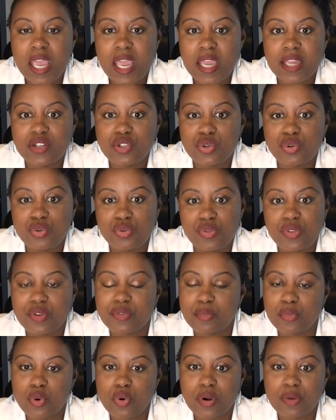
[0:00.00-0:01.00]
and who
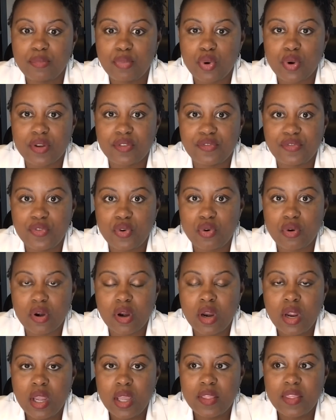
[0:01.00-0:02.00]
they're more important
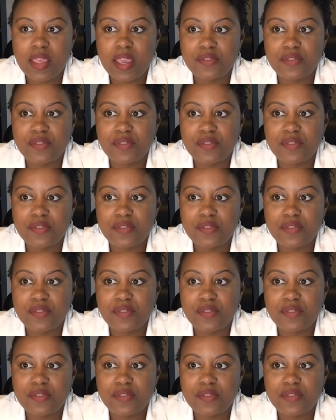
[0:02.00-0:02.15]
for.